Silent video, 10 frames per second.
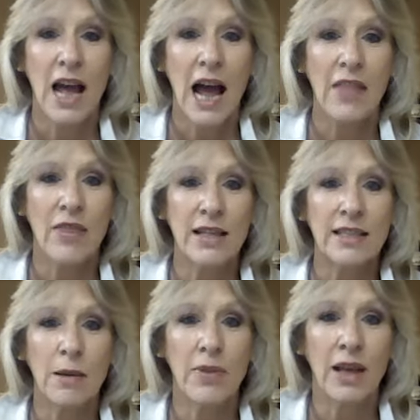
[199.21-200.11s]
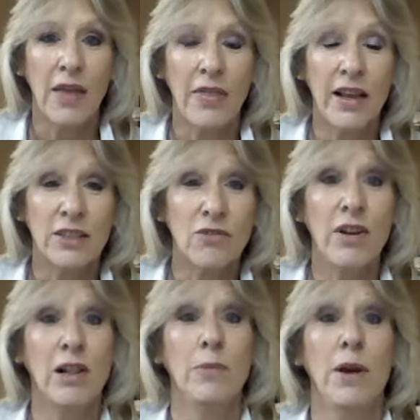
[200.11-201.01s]
And that's something I think is a
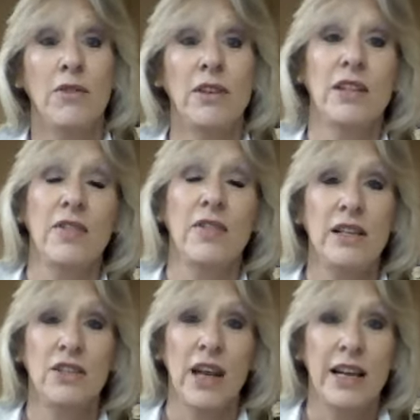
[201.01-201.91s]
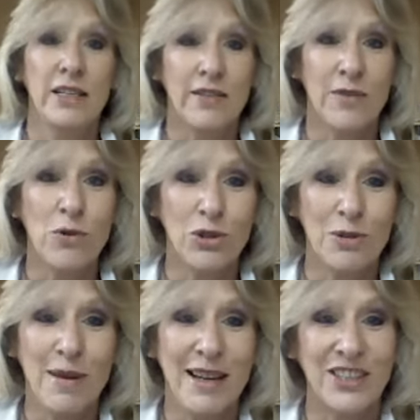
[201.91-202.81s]
real bonus in these days of
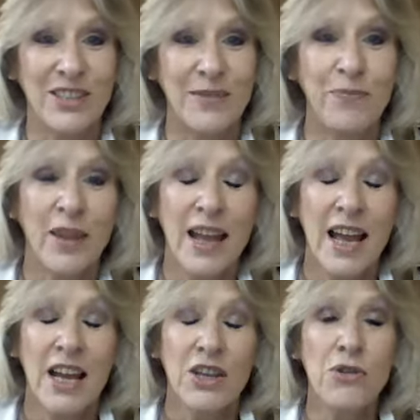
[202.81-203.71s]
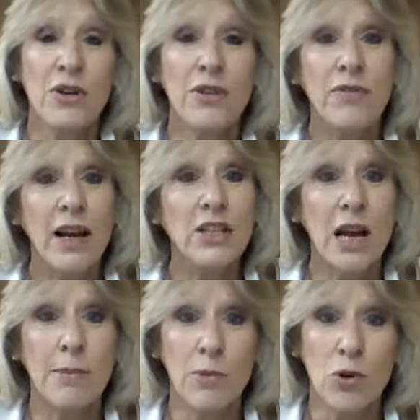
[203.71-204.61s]
automation. You can find
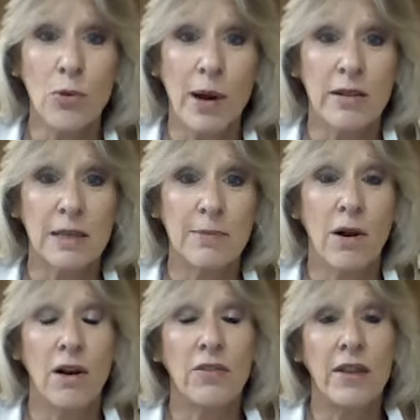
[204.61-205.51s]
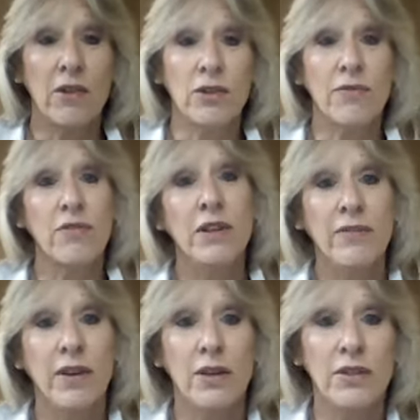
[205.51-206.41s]
out more about Smart. They've got a free
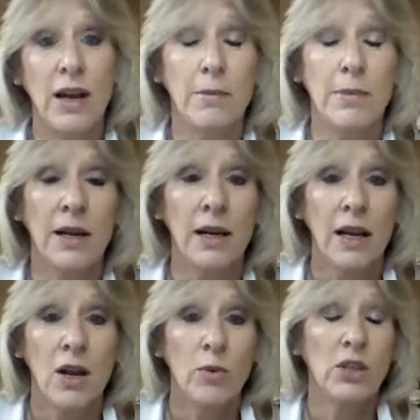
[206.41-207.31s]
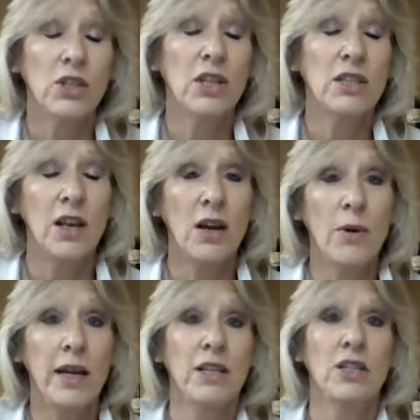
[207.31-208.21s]
phone number, which is
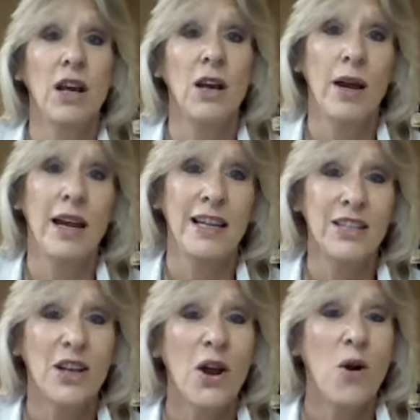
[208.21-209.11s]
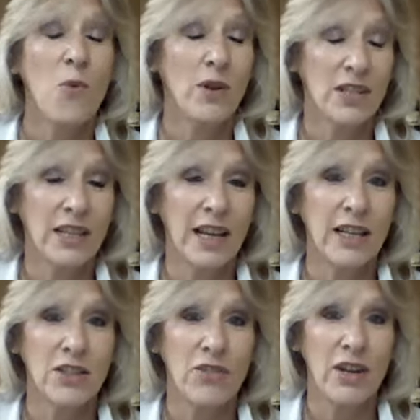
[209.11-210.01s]
0808
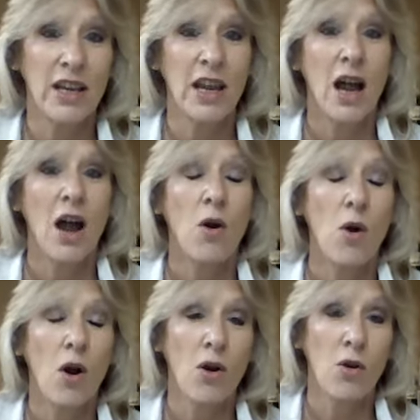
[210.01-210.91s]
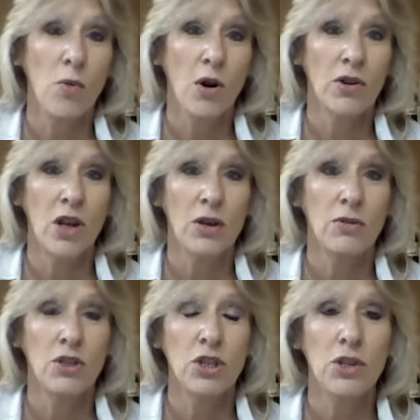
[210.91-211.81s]
163
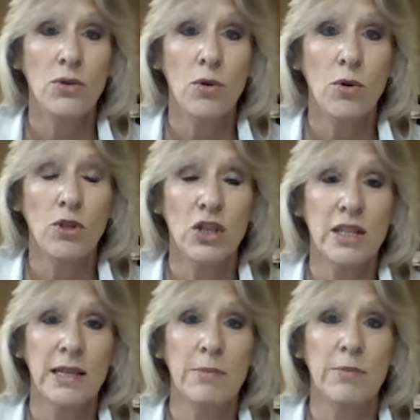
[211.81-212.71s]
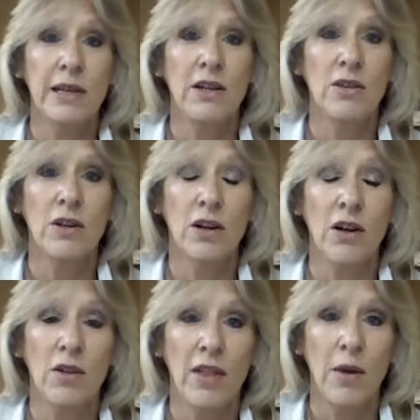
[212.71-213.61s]
0102, or just simply look
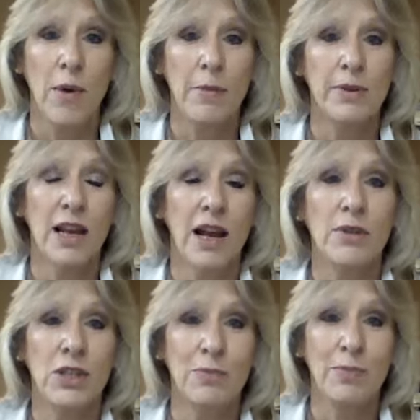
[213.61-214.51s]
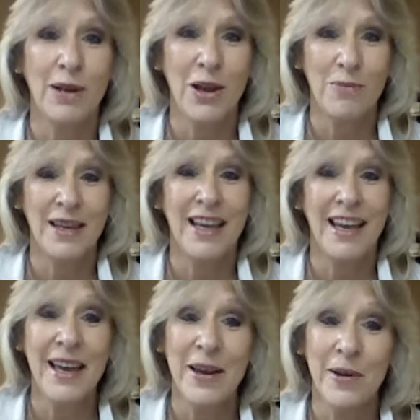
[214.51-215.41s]
on their website, which is below me
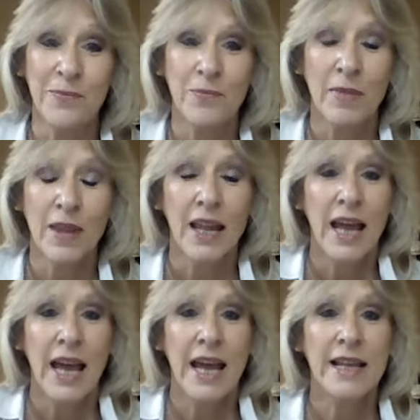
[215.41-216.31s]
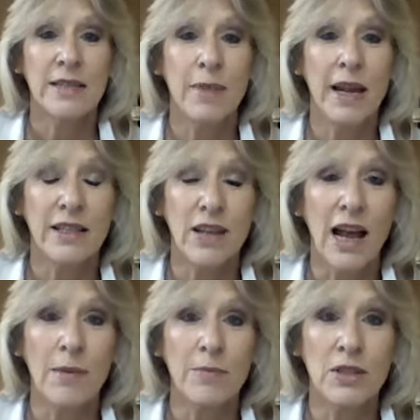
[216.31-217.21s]
here. It's
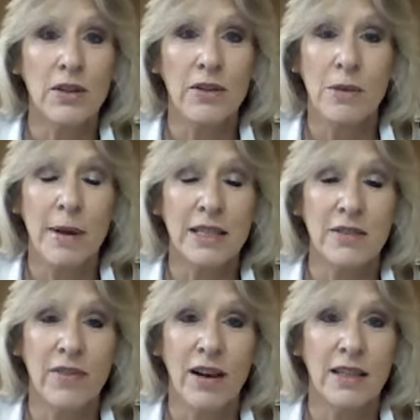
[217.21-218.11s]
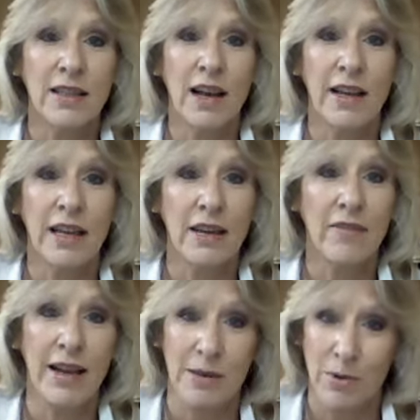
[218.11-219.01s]
absolutely the best advice I can give
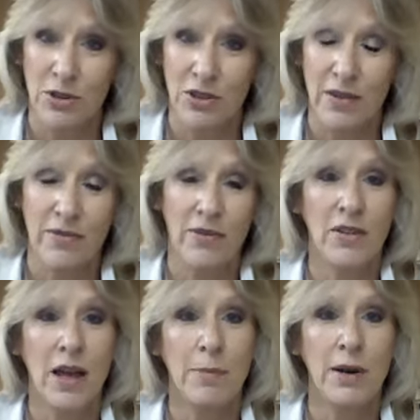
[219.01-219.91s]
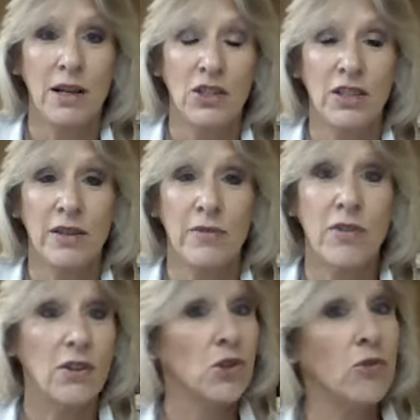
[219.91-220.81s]
anybody for their purchase in
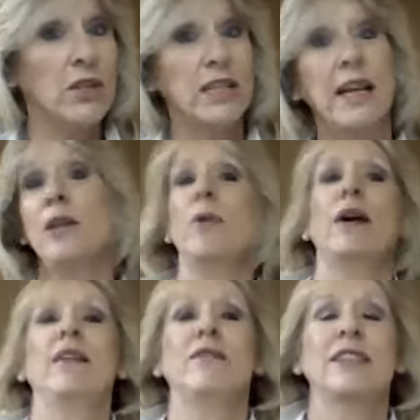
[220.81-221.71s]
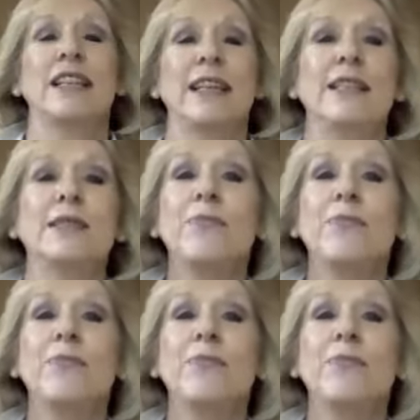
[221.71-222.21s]
France, or indeed anywhere overseas.